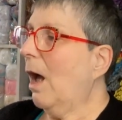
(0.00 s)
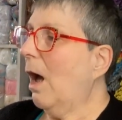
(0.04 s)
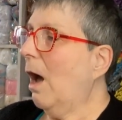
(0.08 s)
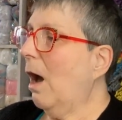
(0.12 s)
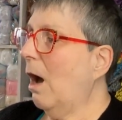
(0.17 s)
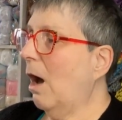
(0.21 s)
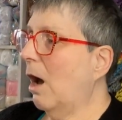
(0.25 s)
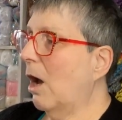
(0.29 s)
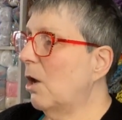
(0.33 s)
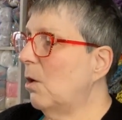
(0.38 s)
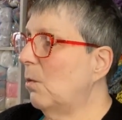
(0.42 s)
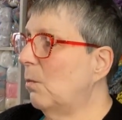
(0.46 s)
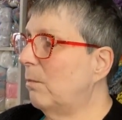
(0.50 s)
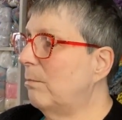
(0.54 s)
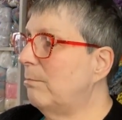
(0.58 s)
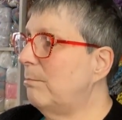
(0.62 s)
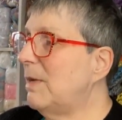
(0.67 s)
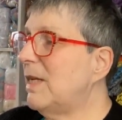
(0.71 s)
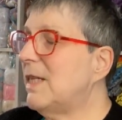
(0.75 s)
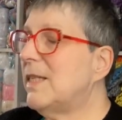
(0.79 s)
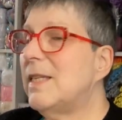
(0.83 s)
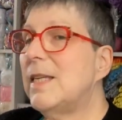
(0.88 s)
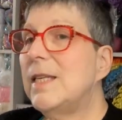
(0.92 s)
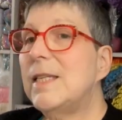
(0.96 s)

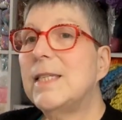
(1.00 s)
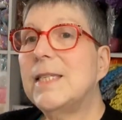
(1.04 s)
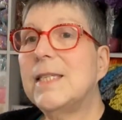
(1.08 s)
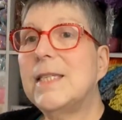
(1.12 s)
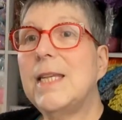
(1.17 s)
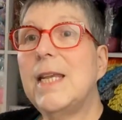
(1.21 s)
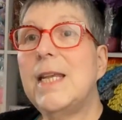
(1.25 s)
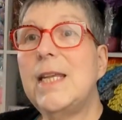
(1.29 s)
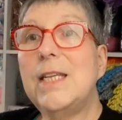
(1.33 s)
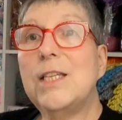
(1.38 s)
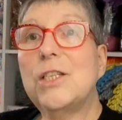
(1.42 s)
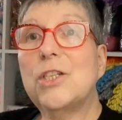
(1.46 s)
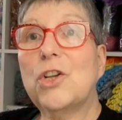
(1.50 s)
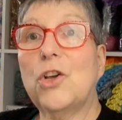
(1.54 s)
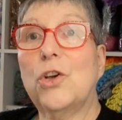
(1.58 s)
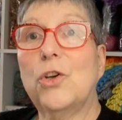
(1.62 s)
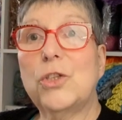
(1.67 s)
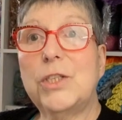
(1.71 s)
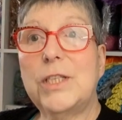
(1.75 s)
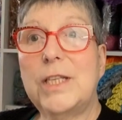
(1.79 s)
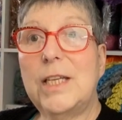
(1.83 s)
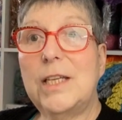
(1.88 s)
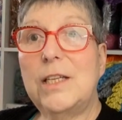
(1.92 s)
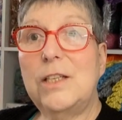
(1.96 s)
Mrs. C's
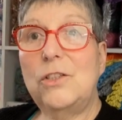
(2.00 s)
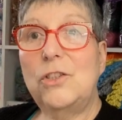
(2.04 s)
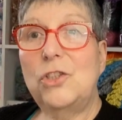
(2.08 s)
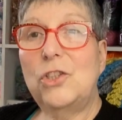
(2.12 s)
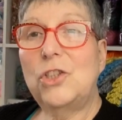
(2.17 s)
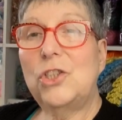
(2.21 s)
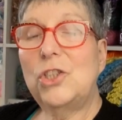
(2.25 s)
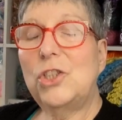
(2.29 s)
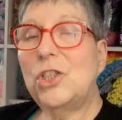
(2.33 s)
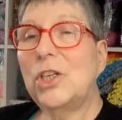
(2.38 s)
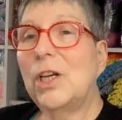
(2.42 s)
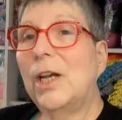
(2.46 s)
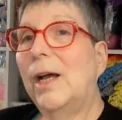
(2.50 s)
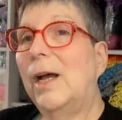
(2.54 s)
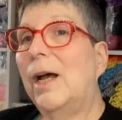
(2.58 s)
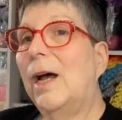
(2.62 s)
Cottage